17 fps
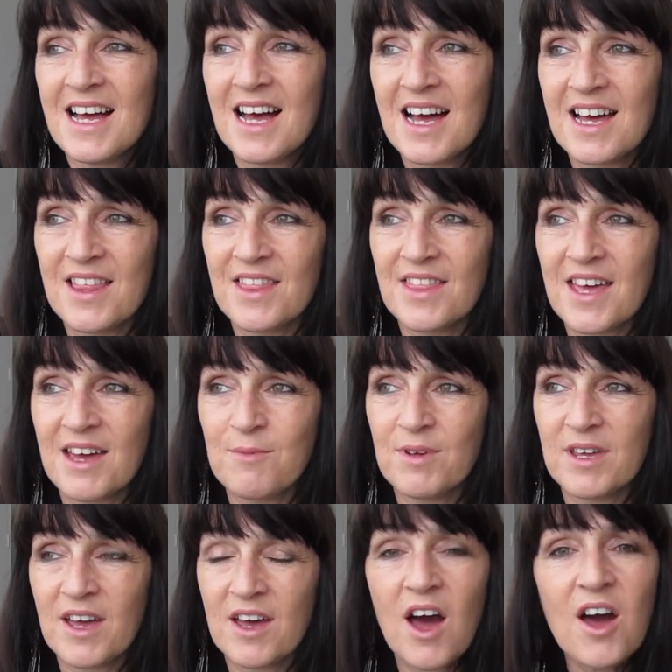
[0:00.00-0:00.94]
and then
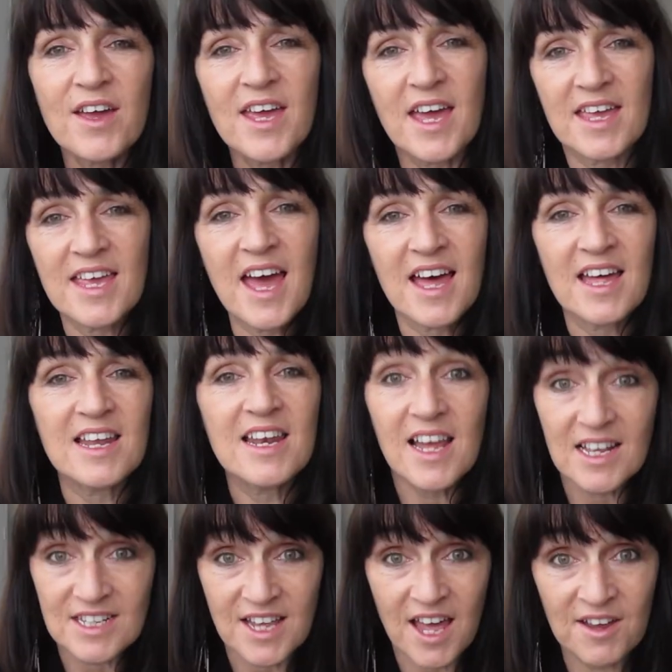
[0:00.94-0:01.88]
we go, okay, yeah,
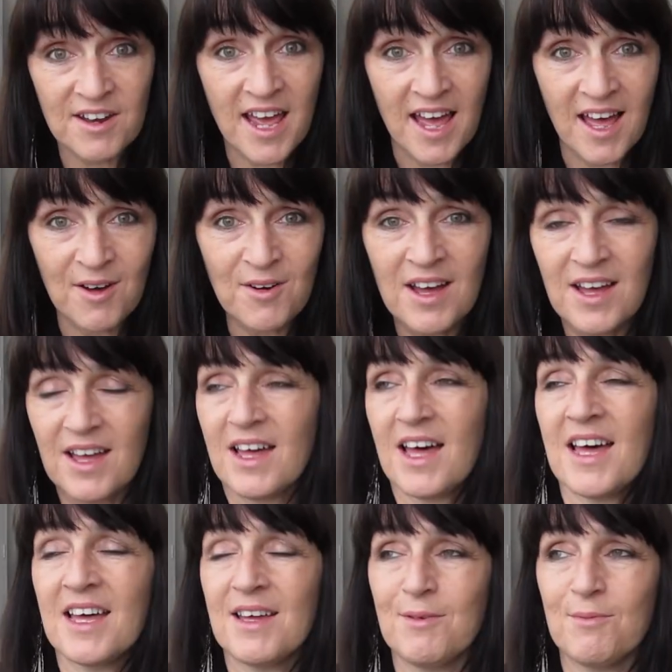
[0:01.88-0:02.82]
let's go now.
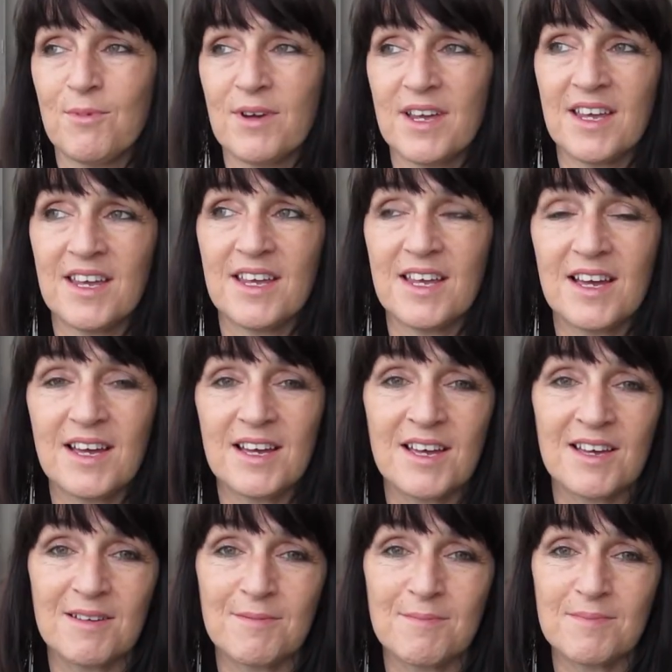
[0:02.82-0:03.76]
And we
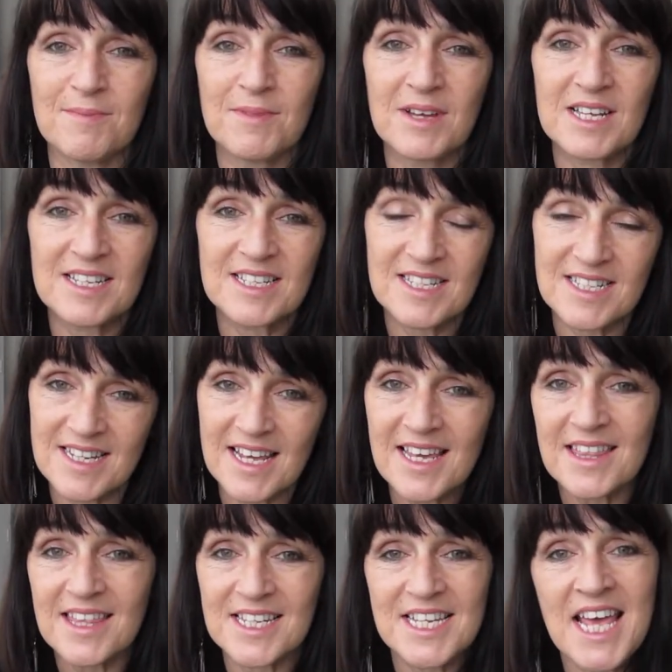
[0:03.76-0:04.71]

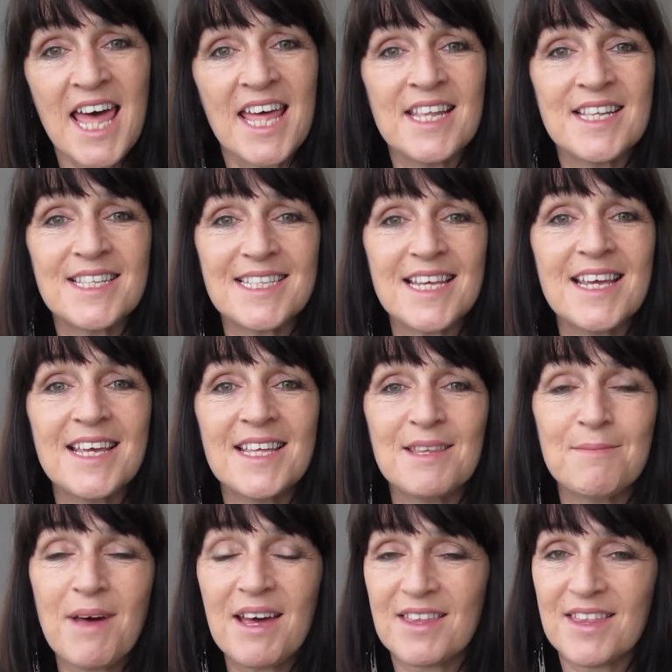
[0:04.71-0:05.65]
stick the tent in
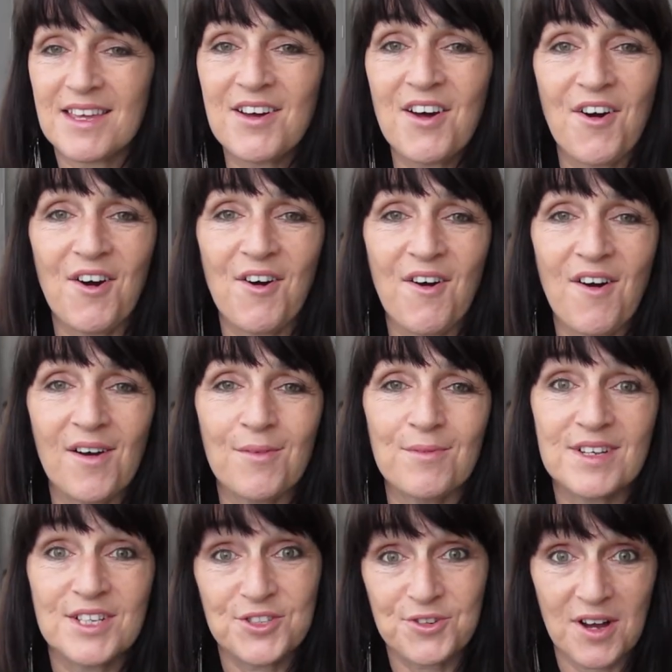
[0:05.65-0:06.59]
the back of the car and
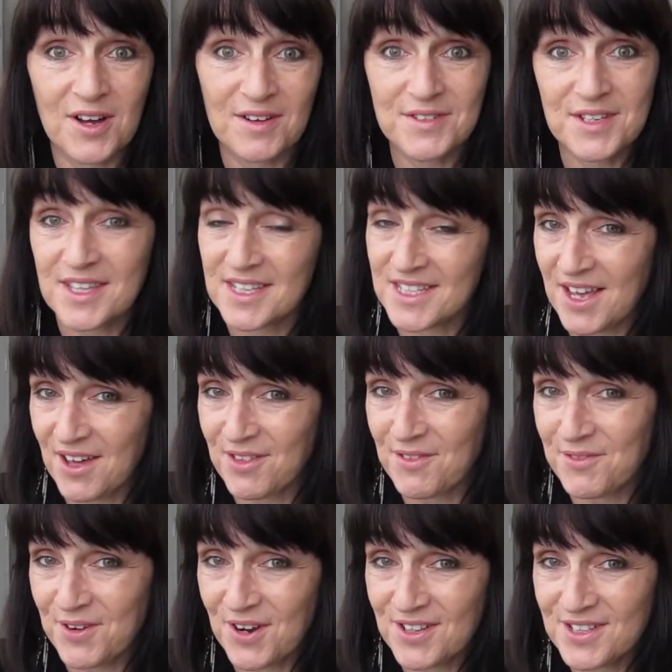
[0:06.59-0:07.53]
we drive to the south
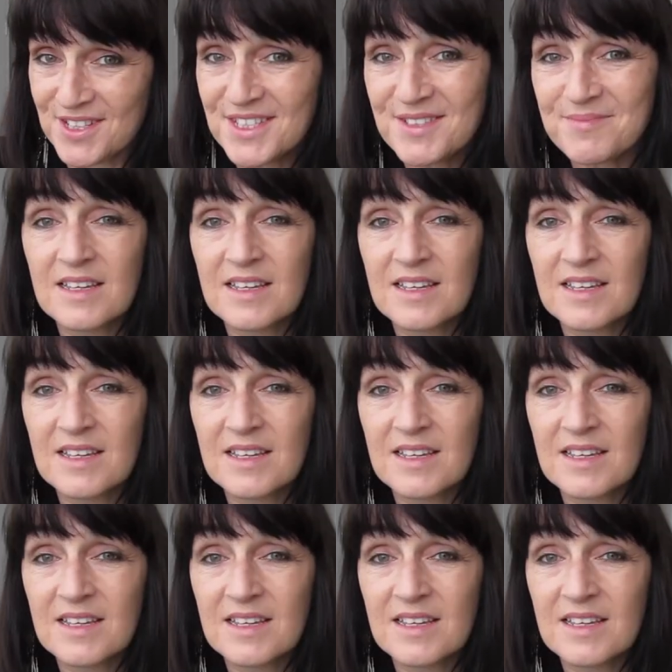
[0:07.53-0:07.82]
of France.